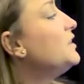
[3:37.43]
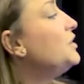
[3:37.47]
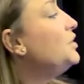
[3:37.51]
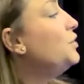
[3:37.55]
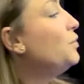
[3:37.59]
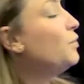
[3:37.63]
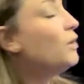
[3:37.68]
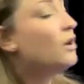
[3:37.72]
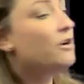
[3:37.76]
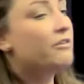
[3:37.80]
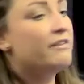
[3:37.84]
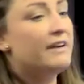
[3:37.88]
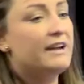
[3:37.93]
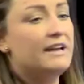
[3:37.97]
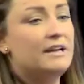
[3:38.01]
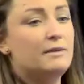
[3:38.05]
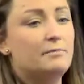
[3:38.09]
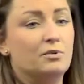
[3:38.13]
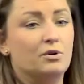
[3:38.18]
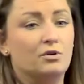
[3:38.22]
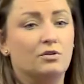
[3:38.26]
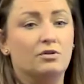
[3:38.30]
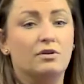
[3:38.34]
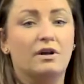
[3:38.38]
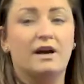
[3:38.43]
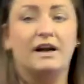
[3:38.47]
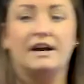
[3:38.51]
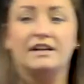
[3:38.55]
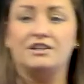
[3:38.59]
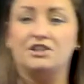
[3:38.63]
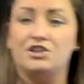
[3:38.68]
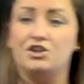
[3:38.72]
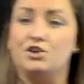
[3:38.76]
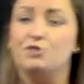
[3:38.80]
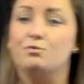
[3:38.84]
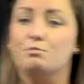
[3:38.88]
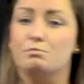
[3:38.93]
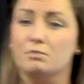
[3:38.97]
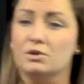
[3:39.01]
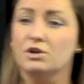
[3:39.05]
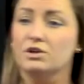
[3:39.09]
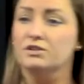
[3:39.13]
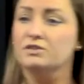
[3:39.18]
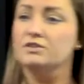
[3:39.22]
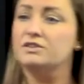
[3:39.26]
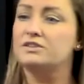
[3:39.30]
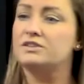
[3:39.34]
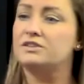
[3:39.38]
you are able and you
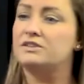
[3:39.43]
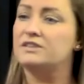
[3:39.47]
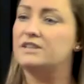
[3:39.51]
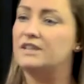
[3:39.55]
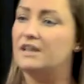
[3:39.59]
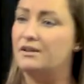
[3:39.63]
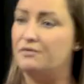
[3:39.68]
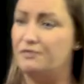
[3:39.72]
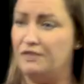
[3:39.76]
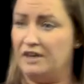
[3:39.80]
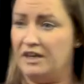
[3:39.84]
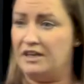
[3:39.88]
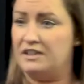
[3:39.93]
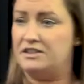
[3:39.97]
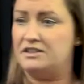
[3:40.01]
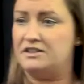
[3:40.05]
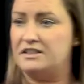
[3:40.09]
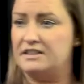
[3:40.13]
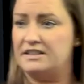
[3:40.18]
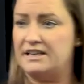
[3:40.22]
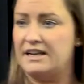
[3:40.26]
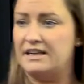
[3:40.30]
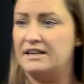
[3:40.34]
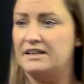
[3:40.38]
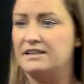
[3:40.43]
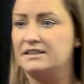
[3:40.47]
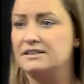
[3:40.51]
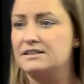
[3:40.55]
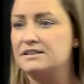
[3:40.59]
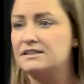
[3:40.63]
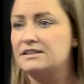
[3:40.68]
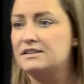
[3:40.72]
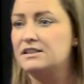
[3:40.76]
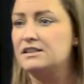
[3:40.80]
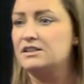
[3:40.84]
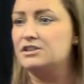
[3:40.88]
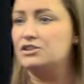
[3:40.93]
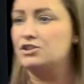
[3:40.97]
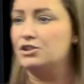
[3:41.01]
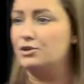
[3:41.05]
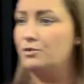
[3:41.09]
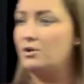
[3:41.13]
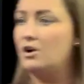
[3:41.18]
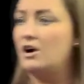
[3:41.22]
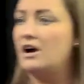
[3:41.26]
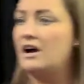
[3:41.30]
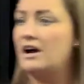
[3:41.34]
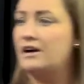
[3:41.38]
must evict the tenants that
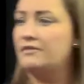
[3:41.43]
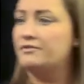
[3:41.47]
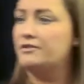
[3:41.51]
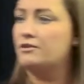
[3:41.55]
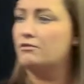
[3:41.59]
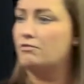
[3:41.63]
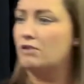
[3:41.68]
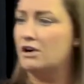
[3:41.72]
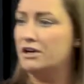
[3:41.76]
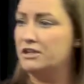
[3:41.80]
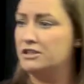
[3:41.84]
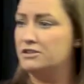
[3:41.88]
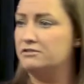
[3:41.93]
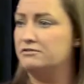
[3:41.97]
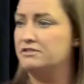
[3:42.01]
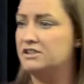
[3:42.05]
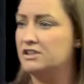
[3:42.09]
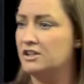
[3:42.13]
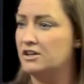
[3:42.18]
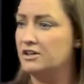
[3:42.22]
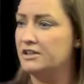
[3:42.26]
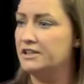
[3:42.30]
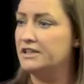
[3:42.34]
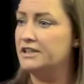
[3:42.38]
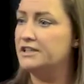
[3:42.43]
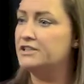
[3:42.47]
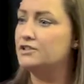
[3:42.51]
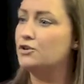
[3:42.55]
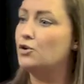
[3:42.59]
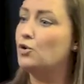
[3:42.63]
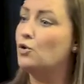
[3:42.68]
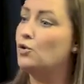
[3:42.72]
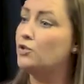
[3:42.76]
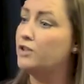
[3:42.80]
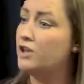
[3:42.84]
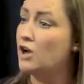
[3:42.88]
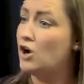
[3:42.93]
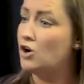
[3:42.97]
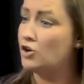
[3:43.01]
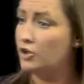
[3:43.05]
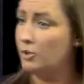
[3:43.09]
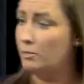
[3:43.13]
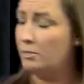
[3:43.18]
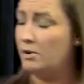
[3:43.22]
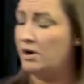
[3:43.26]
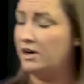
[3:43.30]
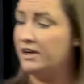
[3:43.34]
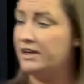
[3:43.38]
do not have the right to reside, or the
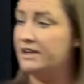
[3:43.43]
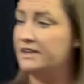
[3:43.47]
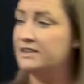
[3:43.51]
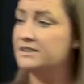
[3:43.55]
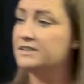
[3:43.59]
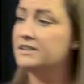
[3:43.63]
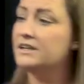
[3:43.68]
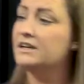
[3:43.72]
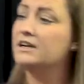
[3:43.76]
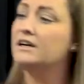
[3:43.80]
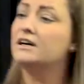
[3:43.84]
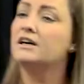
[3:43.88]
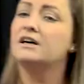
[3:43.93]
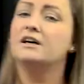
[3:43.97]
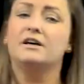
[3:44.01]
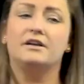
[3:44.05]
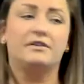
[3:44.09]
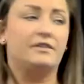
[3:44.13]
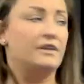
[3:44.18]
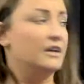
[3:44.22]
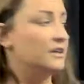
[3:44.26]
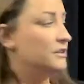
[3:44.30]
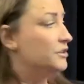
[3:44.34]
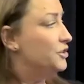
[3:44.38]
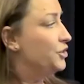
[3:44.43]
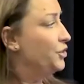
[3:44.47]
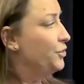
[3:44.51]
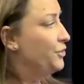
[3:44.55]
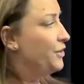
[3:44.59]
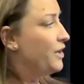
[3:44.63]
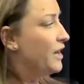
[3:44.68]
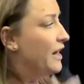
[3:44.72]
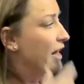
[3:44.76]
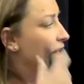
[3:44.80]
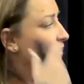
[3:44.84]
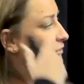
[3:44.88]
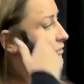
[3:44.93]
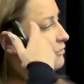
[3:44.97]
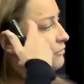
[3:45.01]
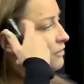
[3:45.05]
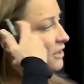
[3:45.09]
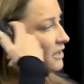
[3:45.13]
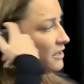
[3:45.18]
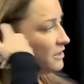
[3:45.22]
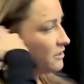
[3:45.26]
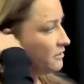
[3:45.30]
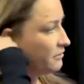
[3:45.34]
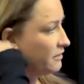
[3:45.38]
occupiers that do not have the
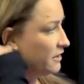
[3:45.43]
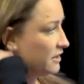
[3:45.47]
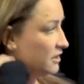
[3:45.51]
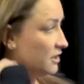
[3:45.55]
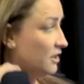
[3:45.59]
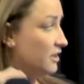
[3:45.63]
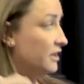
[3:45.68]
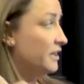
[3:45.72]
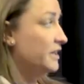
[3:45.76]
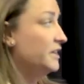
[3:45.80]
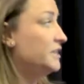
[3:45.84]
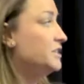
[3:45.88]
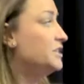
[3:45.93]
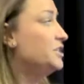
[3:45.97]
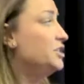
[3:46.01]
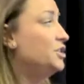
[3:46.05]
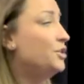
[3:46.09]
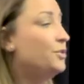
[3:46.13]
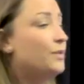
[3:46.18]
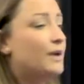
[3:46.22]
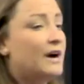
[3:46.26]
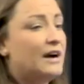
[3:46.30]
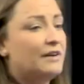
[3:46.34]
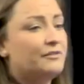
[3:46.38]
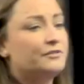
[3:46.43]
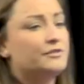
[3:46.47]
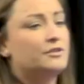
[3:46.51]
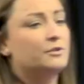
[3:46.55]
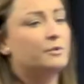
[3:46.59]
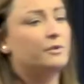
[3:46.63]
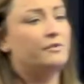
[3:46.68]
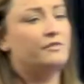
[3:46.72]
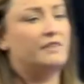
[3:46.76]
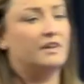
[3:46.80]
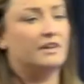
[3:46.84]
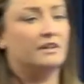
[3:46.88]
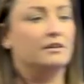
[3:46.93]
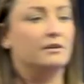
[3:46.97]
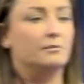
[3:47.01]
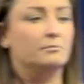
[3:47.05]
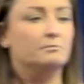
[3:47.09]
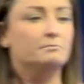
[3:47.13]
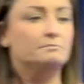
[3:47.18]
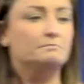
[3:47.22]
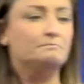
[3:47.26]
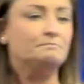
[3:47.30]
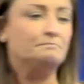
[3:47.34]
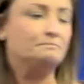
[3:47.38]
right to reside. You have to evict them.